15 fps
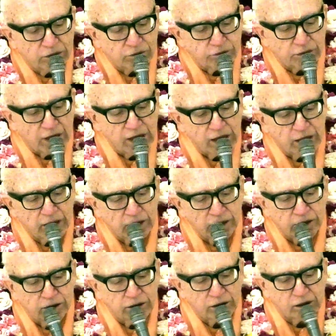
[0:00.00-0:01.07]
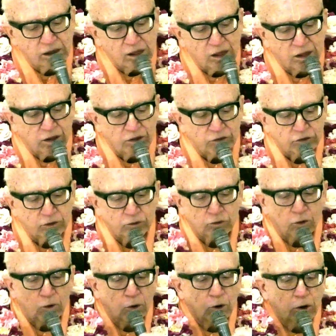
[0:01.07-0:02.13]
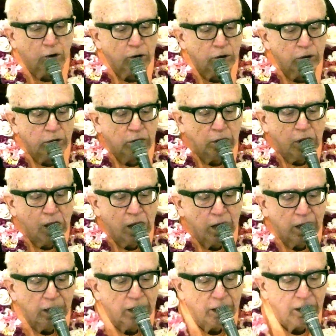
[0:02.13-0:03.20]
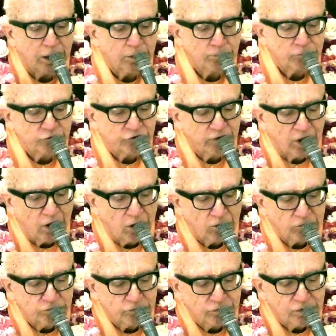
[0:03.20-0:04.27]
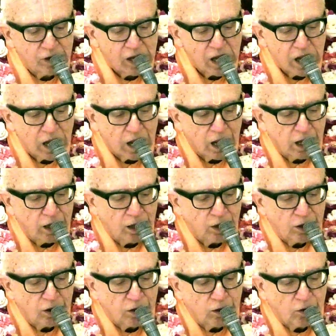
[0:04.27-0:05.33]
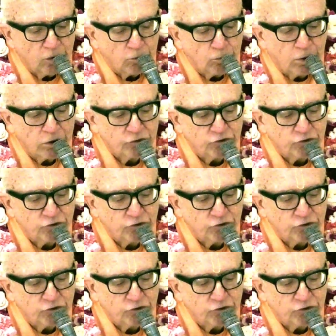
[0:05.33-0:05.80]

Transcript: than the Lord himself. One